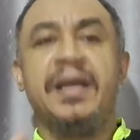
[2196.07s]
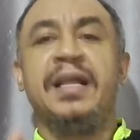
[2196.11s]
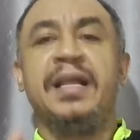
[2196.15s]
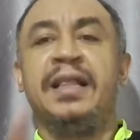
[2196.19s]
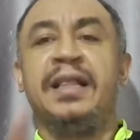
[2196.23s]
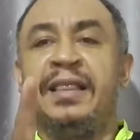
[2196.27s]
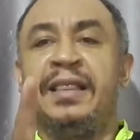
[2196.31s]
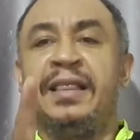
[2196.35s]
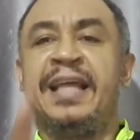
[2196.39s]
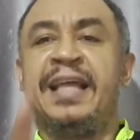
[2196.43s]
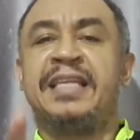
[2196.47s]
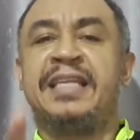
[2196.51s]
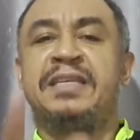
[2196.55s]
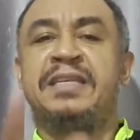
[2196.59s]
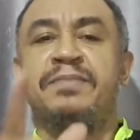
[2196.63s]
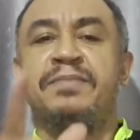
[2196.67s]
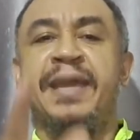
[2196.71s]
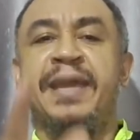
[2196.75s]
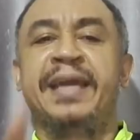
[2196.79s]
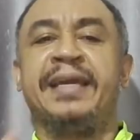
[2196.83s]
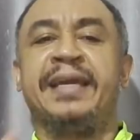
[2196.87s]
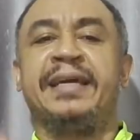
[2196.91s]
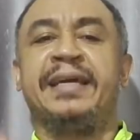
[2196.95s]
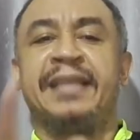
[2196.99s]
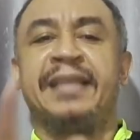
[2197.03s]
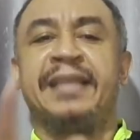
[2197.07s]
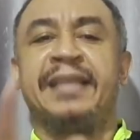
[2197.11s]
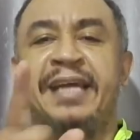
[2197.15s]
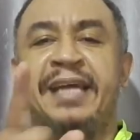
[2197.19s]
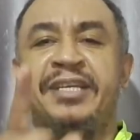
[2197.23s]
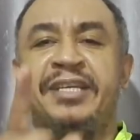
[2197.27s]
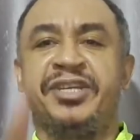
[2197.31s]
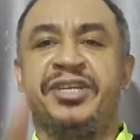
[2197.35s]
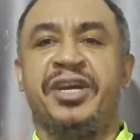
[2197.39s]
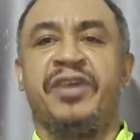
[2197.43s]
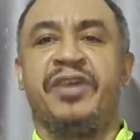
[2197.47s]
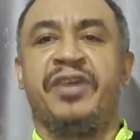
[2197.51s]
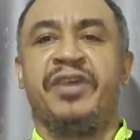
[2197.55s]
let's make
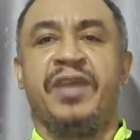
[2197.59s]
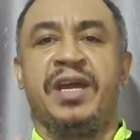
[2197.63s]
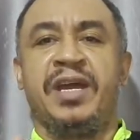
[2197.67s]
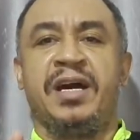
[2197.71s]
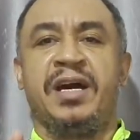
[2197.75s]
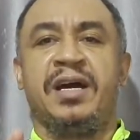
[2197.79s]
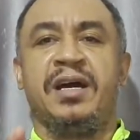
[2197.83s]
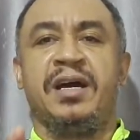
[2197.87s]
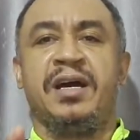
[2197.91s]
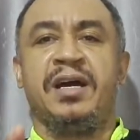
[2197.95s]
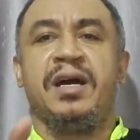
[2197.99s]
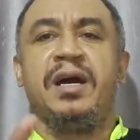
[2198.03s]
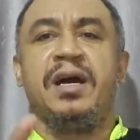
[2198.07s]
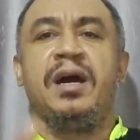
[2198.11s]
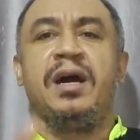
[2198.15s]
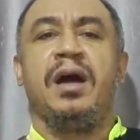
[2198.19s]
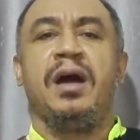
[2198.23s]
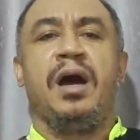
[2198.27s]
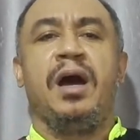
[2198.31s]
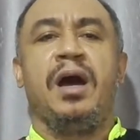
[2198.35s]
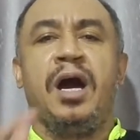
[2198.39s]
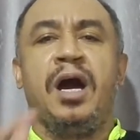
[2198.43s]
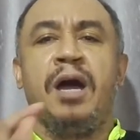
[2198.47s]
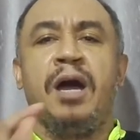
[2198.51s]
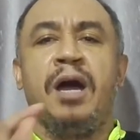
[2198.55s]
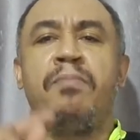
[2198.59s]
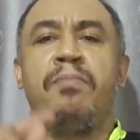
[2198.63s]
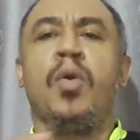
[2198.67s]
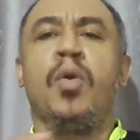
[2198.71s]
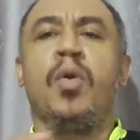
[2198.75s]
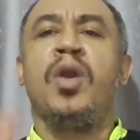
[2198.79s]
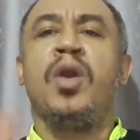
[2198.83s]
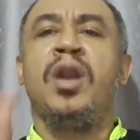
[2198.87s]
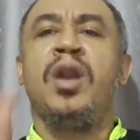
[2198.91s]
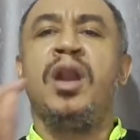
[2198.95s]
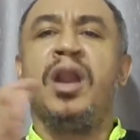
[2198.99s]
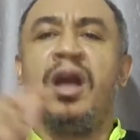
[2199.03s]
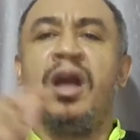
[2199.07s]
Nigeria a
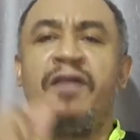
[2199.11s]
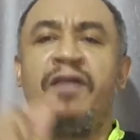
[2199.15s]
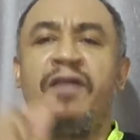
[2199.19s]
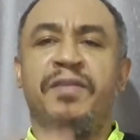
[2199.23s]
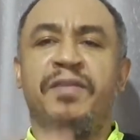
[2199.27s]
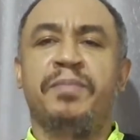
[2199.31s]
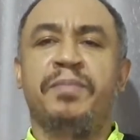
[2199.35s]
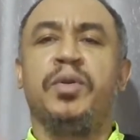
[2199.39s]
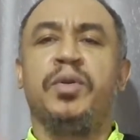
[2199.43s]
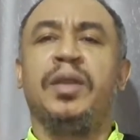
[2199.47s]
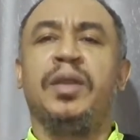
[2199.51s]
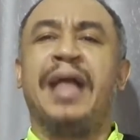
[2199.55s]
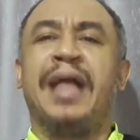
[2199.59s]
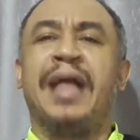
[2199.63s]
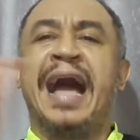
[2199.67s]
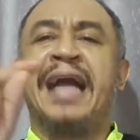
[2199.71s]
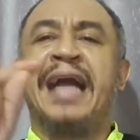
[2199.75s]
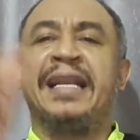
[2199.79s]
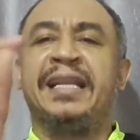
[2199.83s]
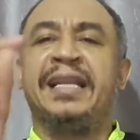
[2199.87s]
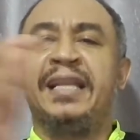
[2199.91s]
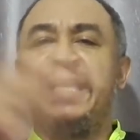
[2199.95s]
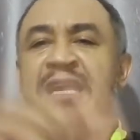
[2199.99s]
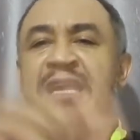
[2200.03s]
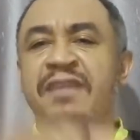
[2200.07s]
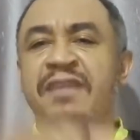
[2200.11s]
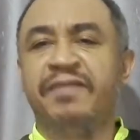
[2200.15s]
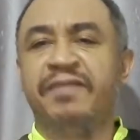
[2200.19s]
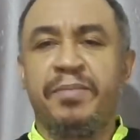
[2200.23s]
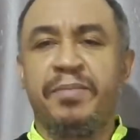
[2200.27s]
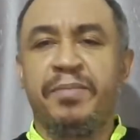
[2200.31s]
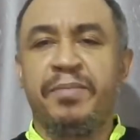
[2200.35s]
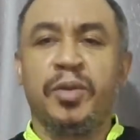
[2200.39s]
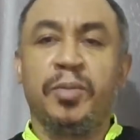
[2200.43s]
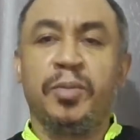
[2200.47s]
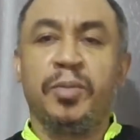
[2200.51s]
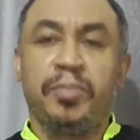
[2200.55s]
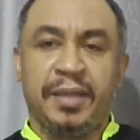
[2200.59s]
more lovable and
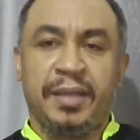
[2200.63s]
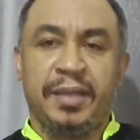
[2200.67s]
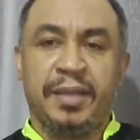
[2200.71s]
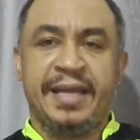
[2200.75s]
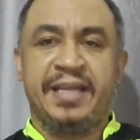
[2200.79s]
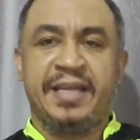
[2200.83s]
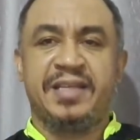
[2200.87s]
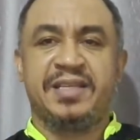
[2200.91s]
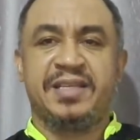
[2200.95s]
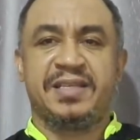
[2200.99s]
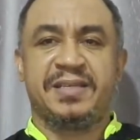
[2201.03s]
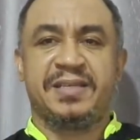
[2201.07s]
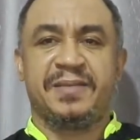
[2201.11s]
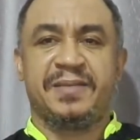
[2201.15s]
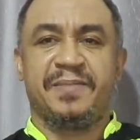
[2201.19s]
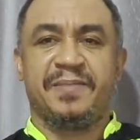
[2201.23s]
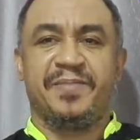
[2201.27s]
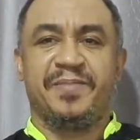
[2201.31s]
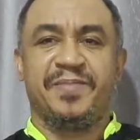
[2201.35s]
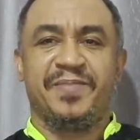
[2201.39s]
livable place.